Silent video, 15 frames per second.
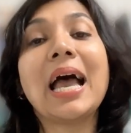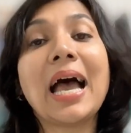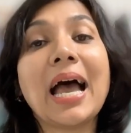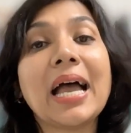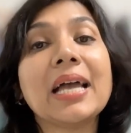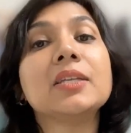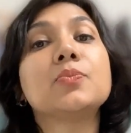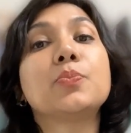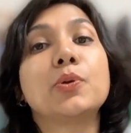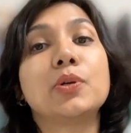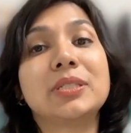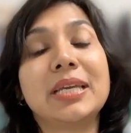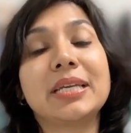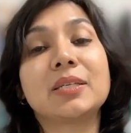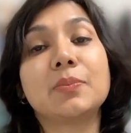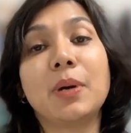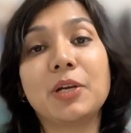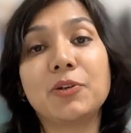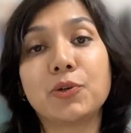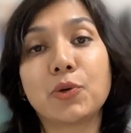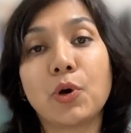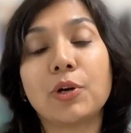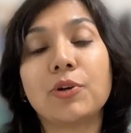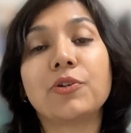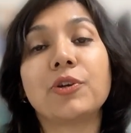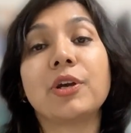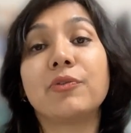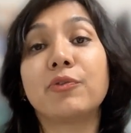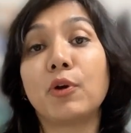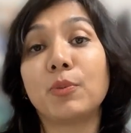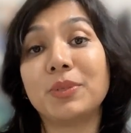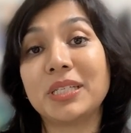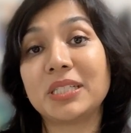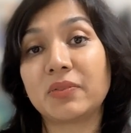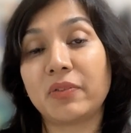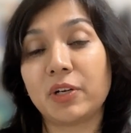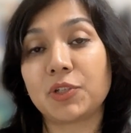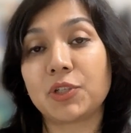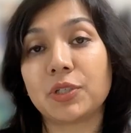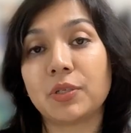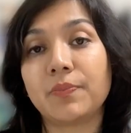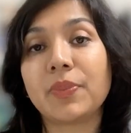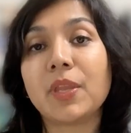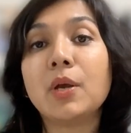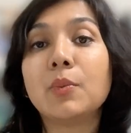and protect mitochondria from dysfunction,